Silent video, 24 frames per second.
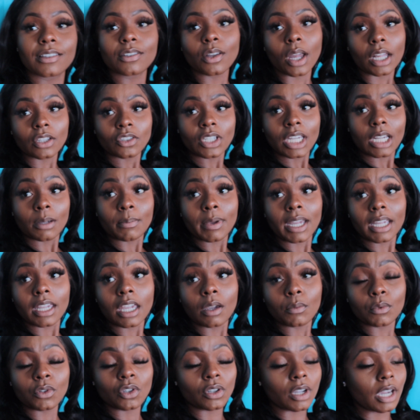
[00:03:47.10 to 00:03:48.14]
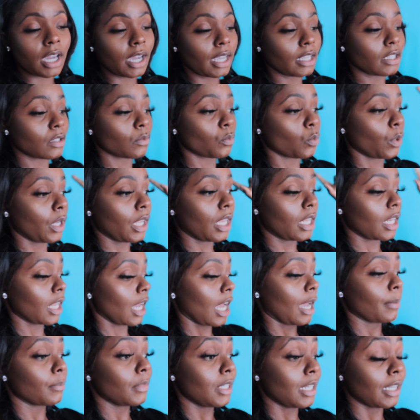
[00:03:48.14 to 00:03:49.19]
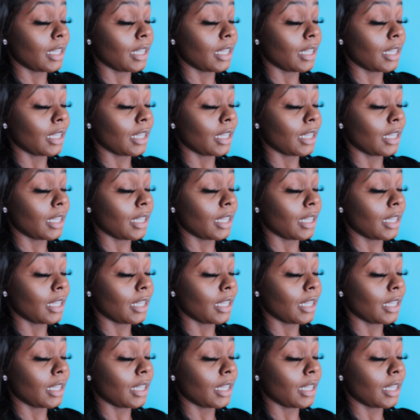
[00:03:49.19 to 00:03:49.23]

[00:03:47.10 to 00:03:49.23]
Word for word: So I'll check back in with you guys when I'm